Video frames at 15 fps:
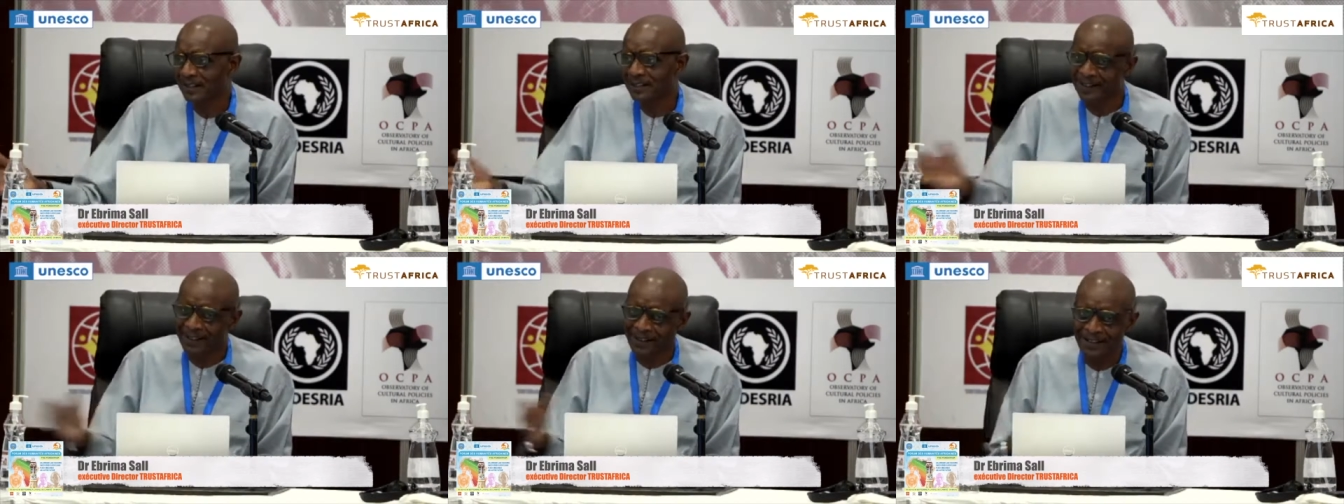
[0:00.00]

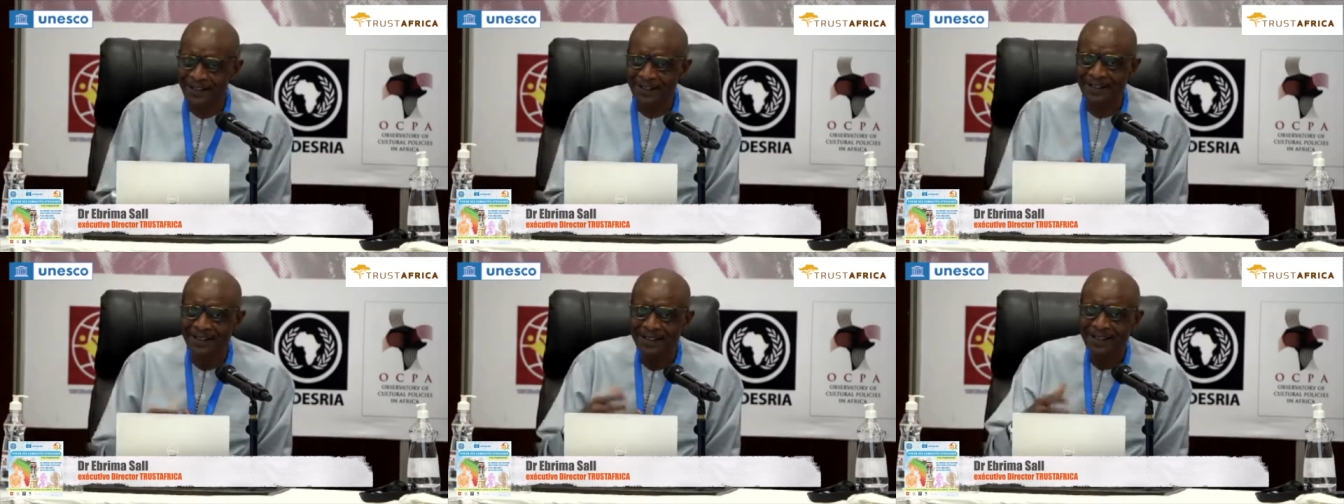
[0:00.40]
again
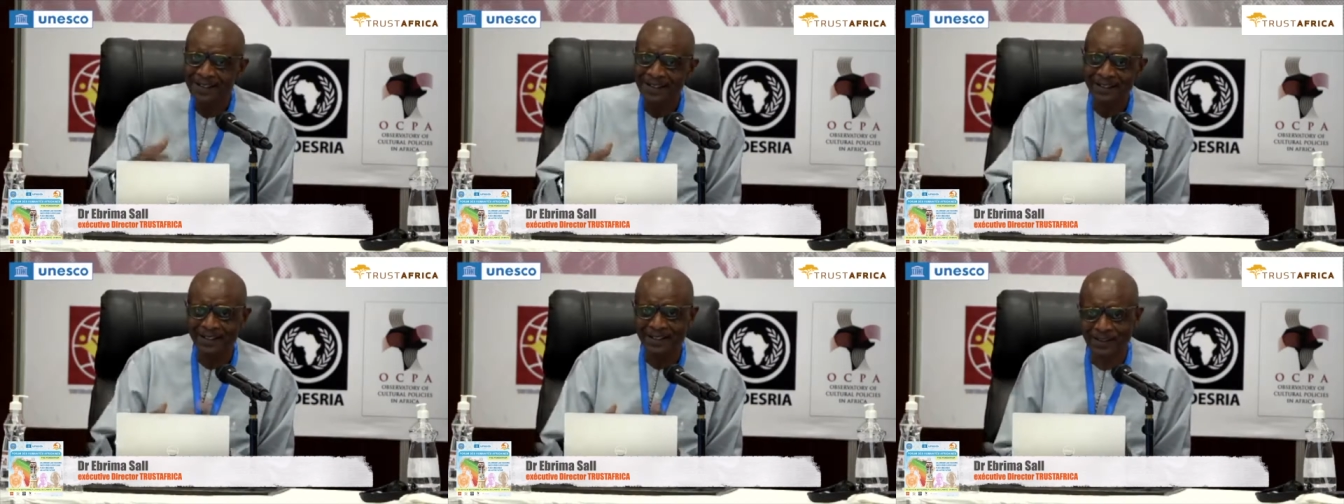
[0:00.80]
in
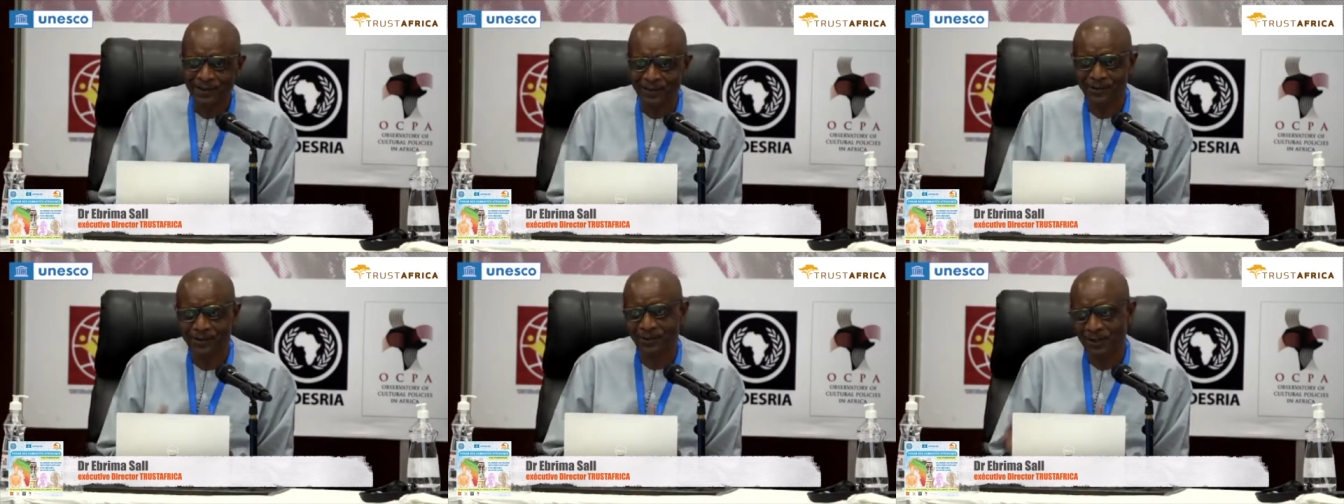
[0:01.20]
relation to
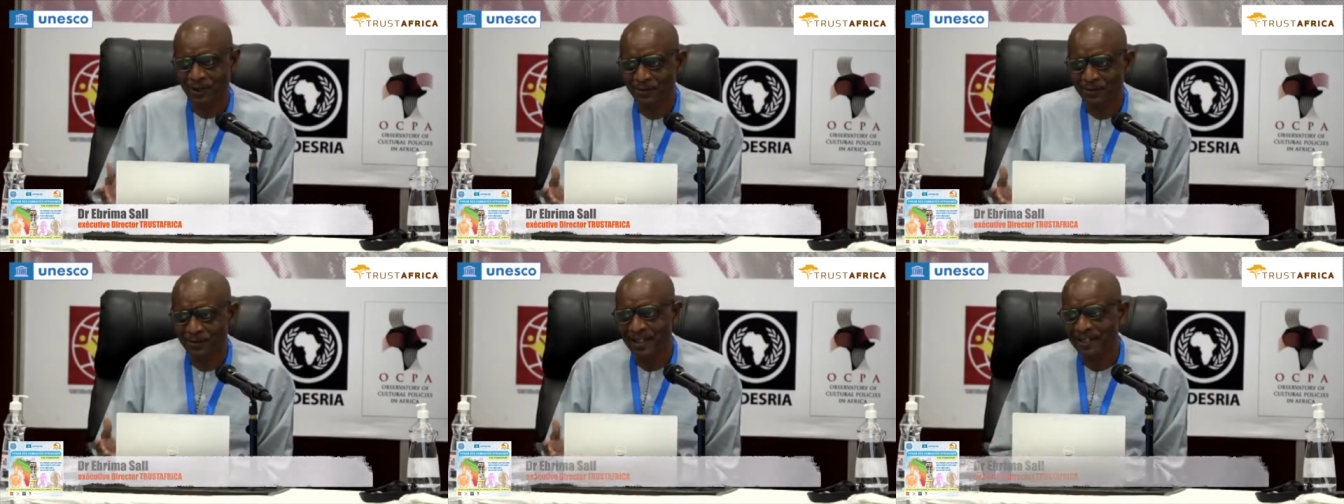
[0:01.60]
Europe,
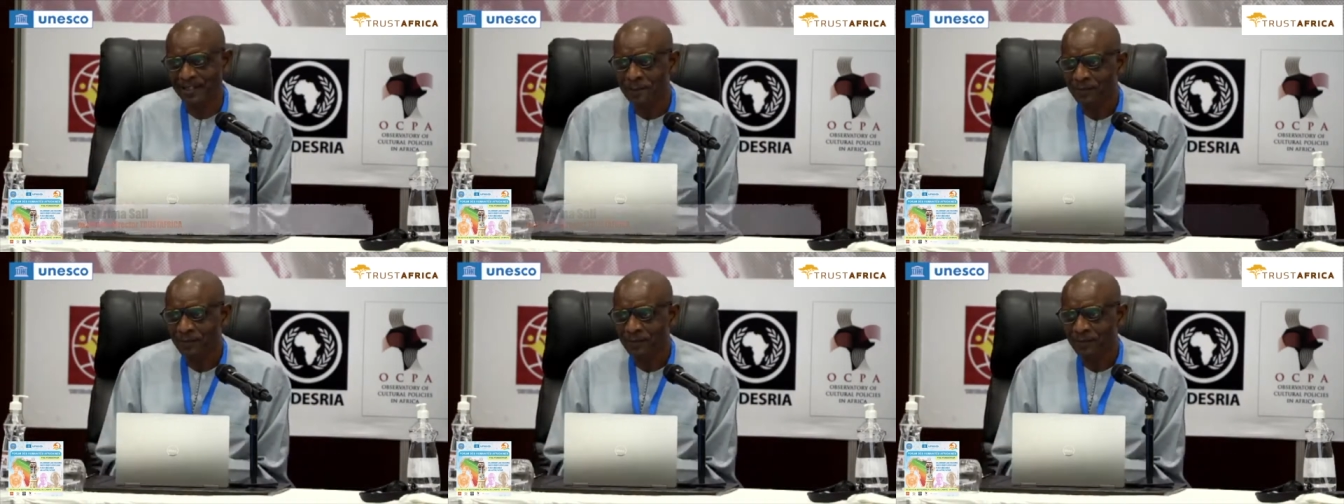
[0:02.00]
right? The